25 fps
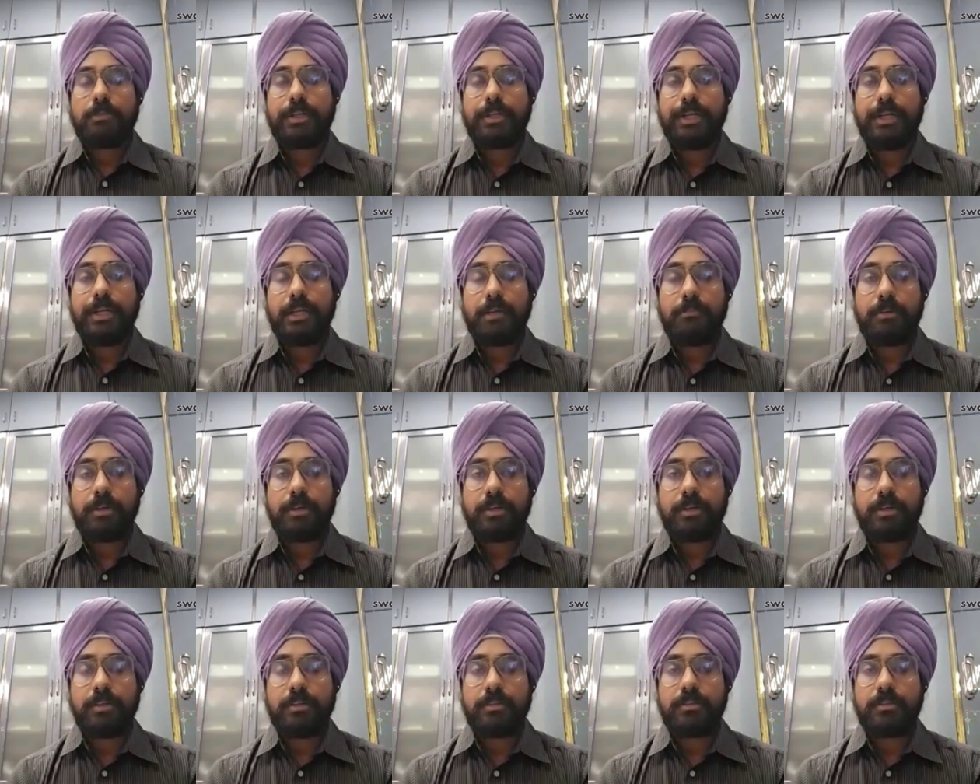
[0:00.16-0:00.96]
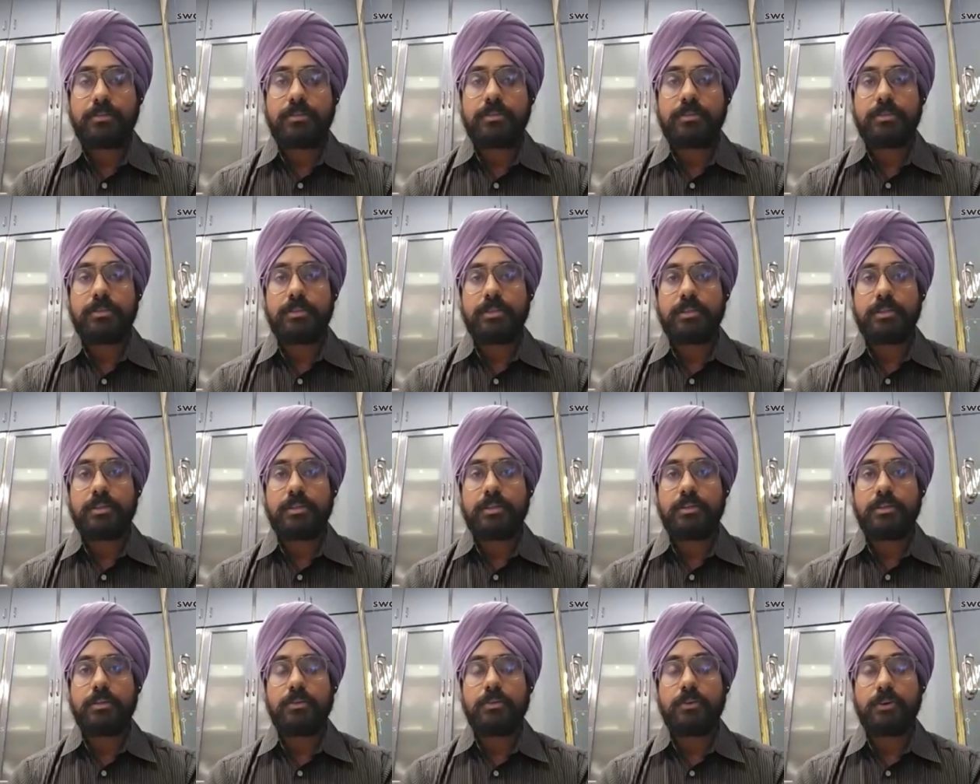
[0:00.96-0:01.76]
pulmonary edema is
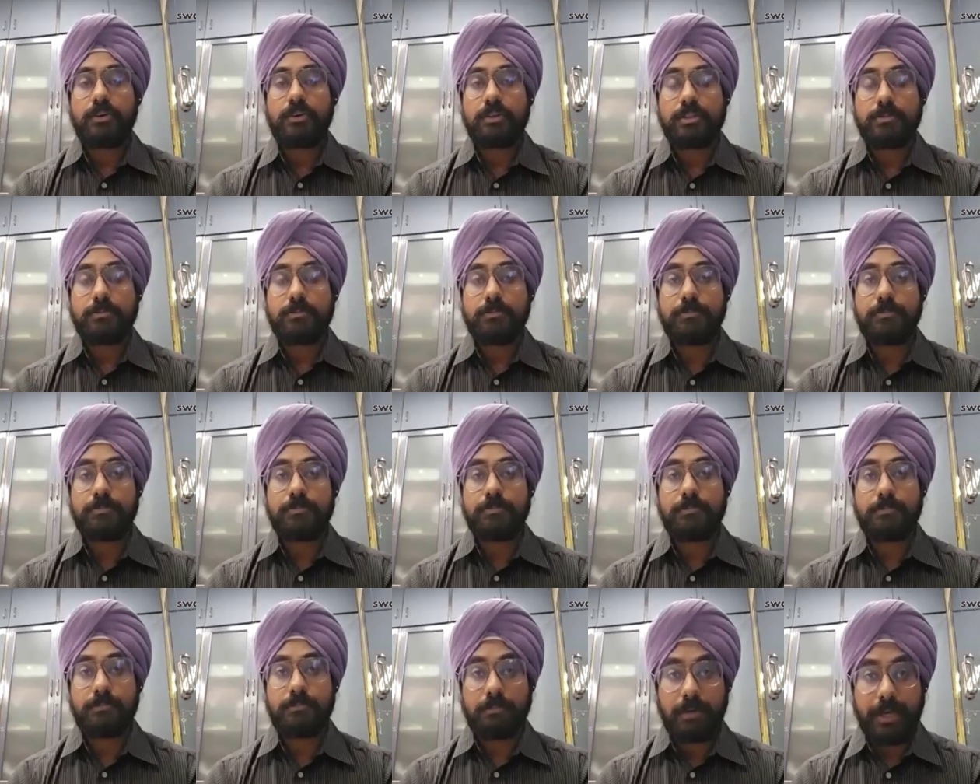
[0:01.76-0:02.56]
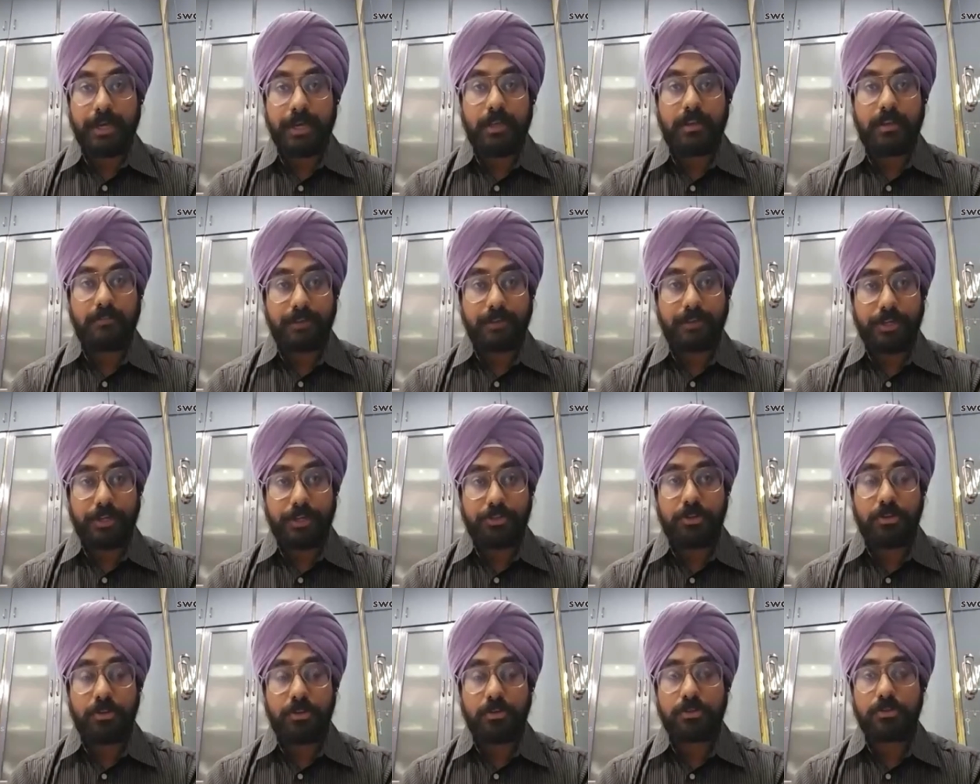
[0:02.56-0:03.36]
uh, caused by
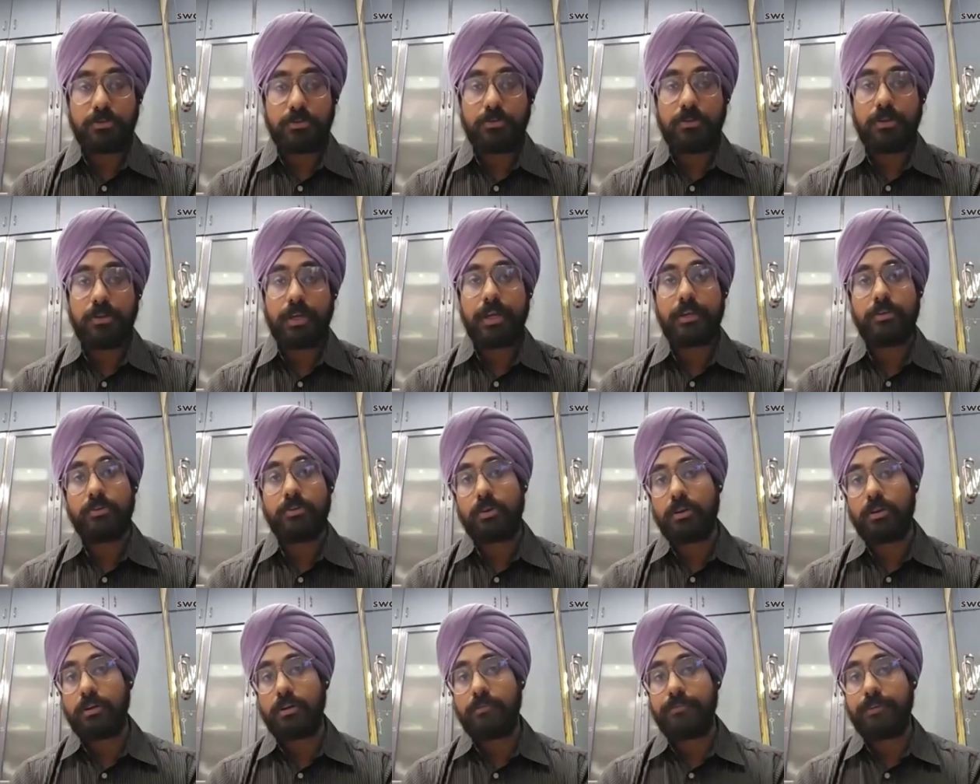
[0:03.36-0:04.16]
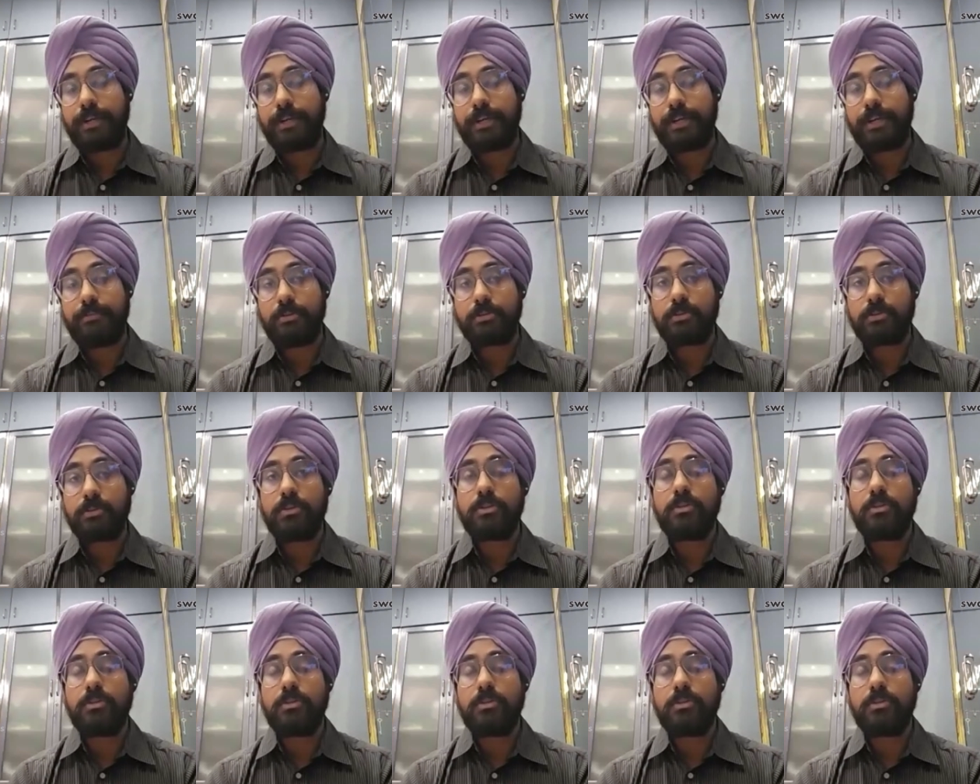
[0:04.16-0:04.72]
infection also and non-infective also.